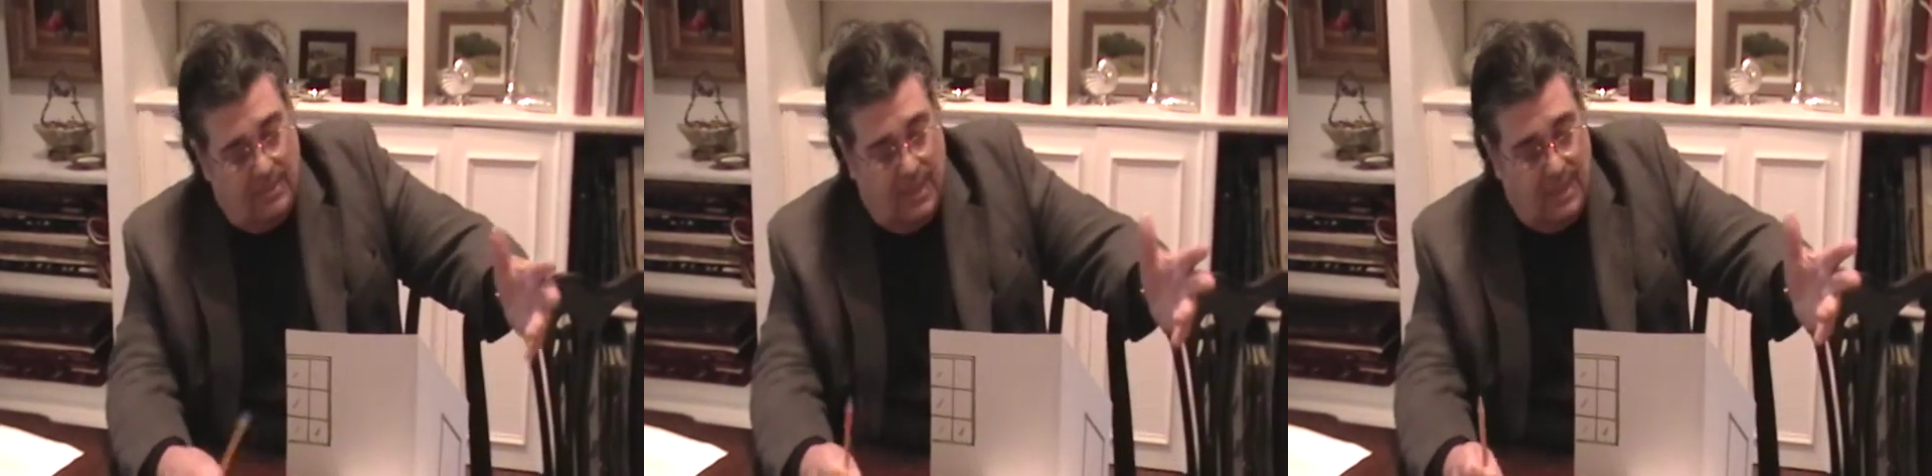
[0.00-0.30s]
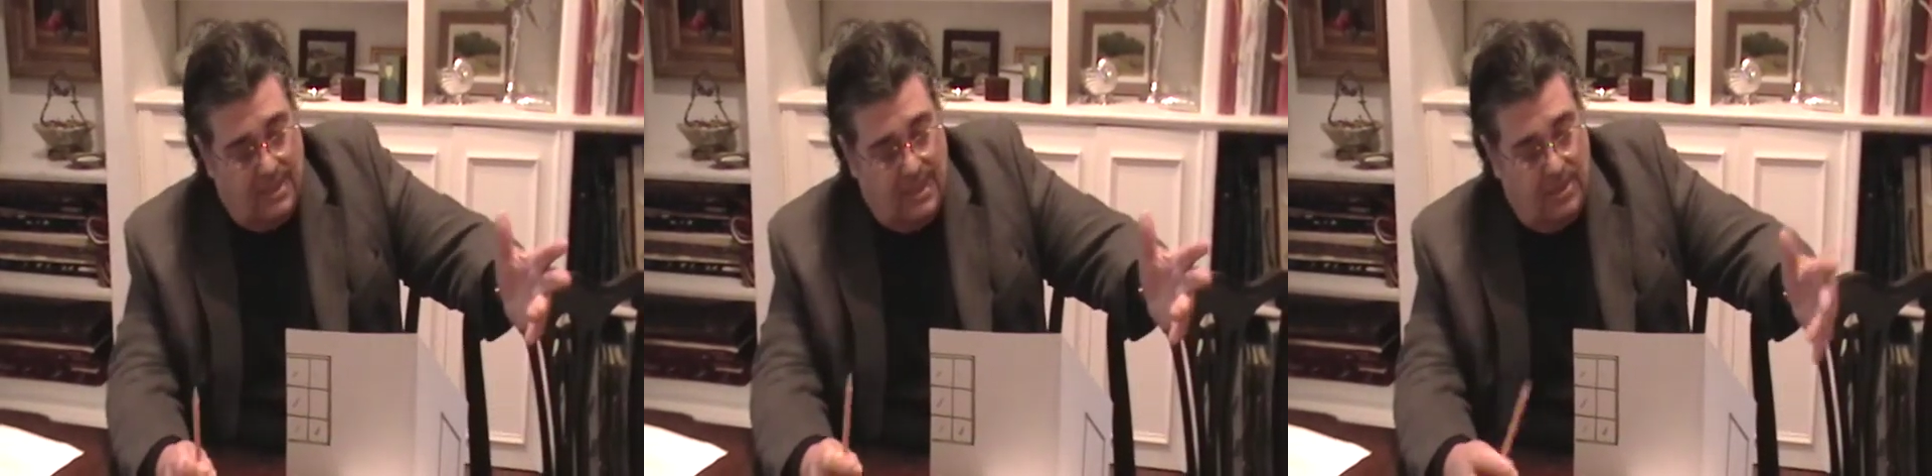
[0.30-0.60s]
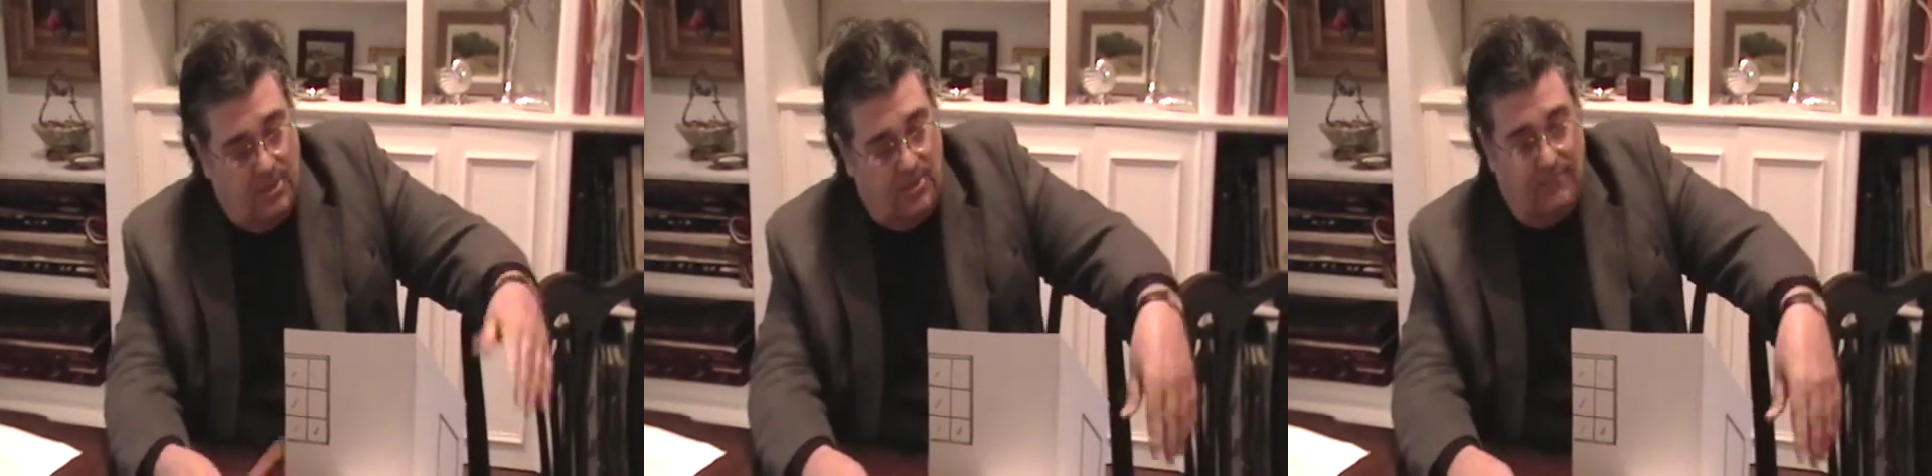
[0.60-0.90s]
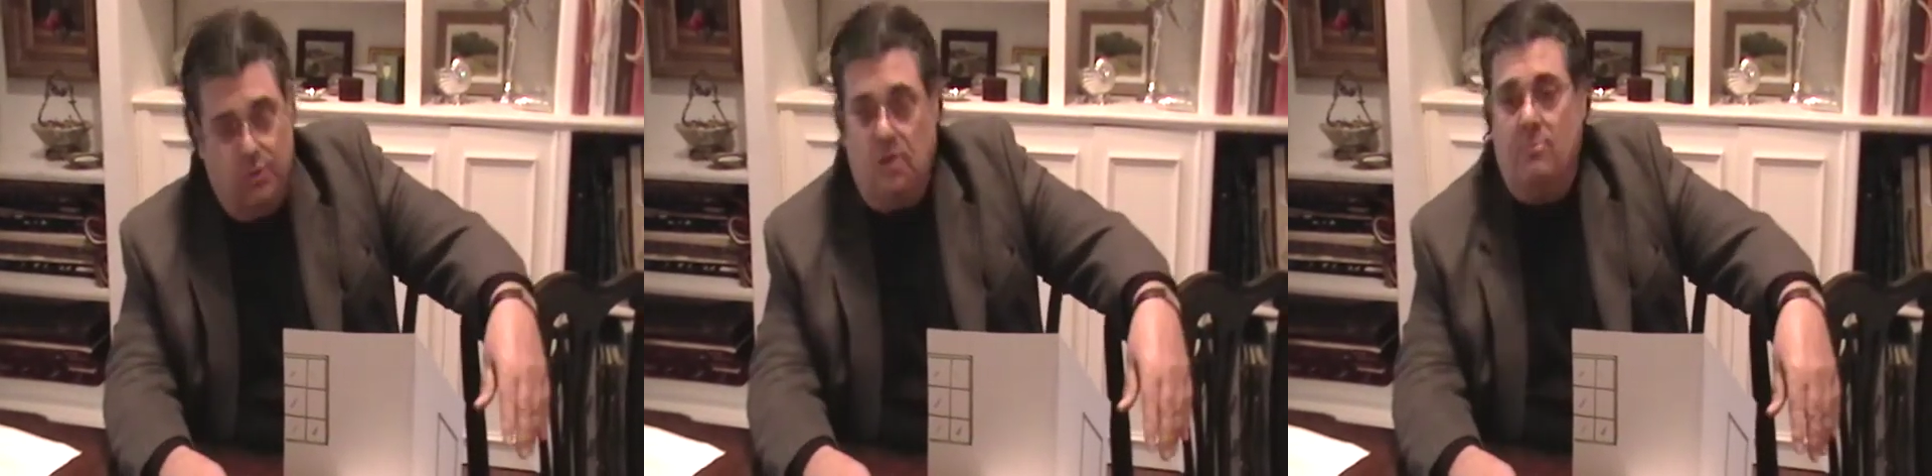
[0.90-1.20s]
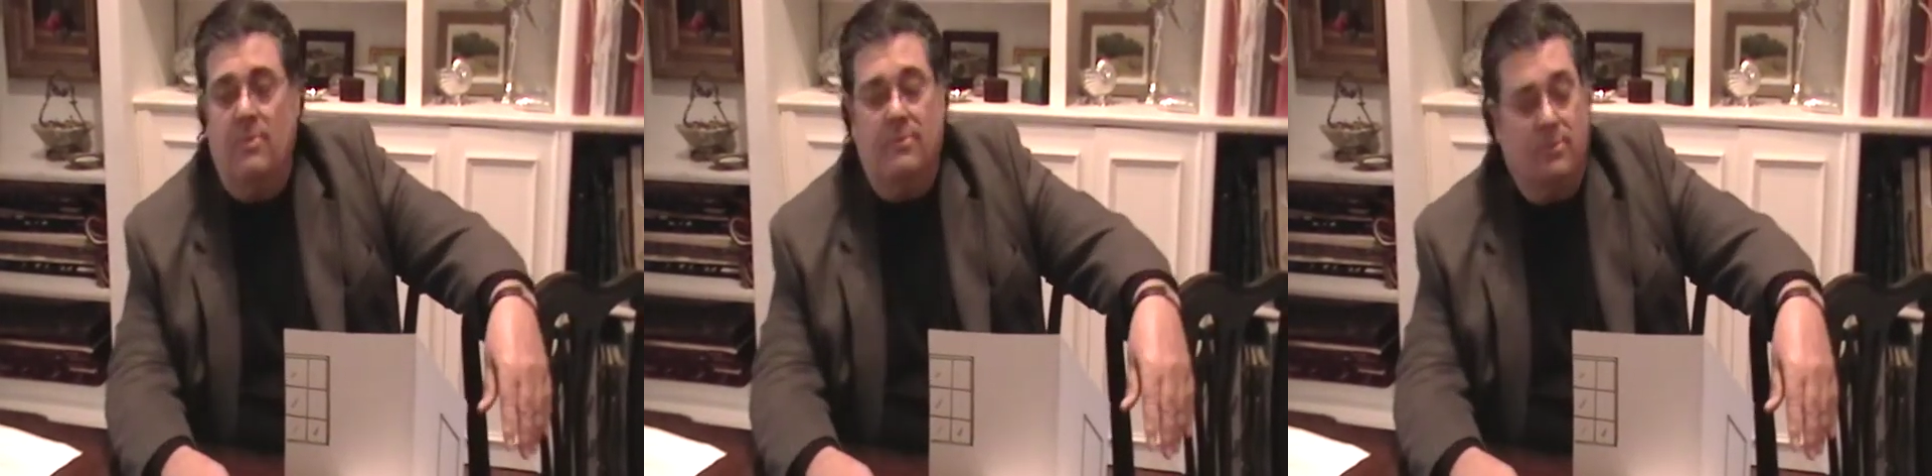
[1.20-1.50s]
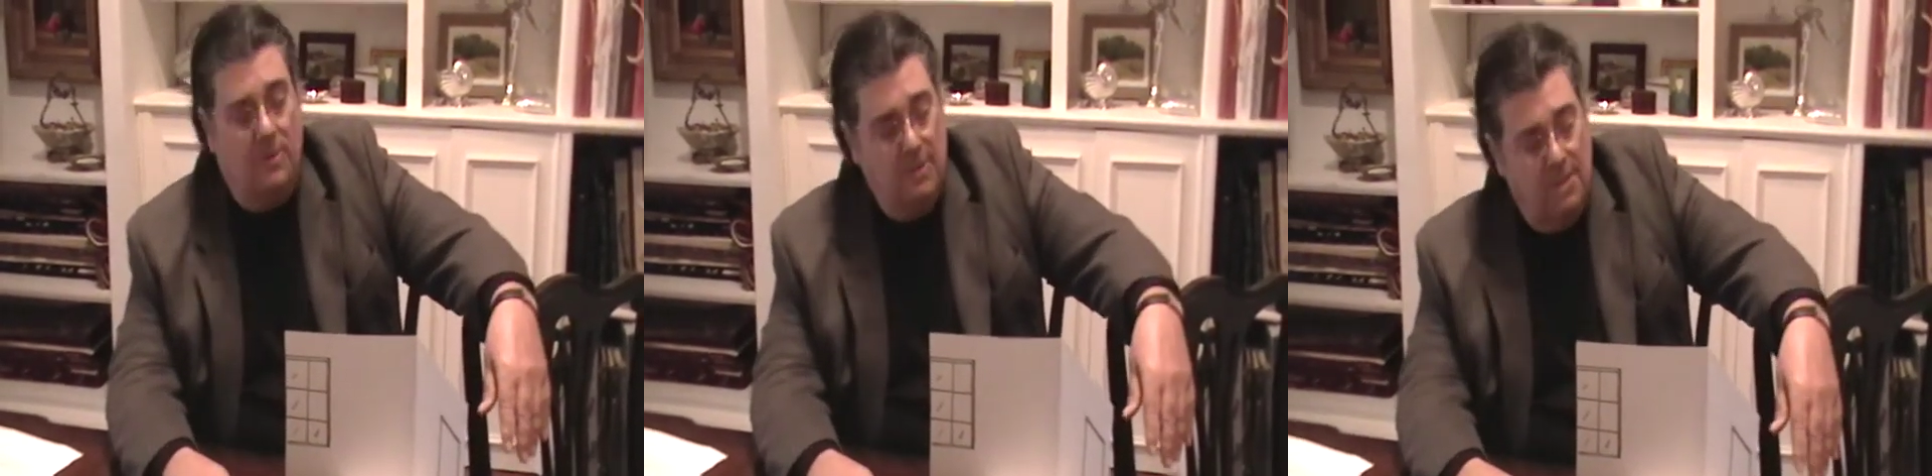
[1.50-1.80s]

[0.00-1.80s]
like I said, you don't have to jump over